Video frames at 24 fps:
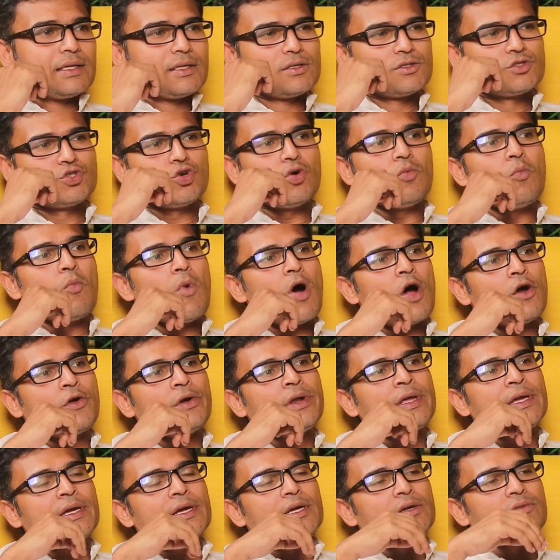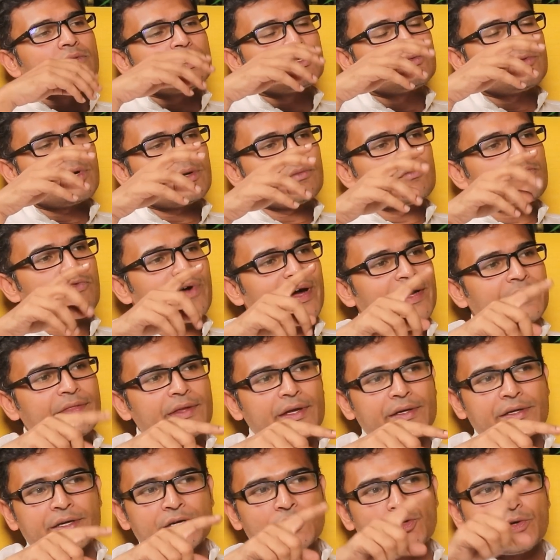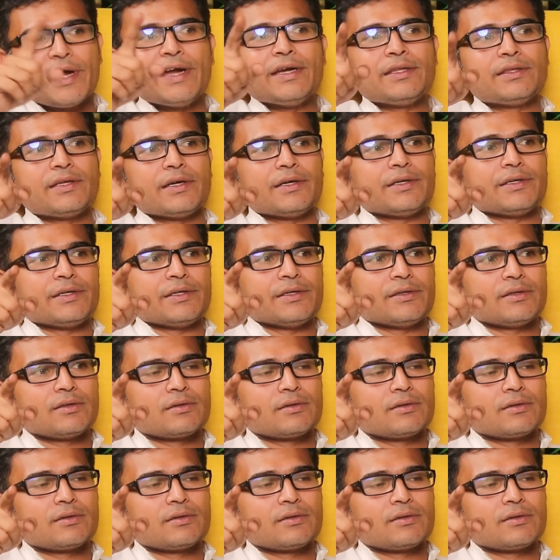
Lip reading: So morning, it was from 5:30 to 8:30.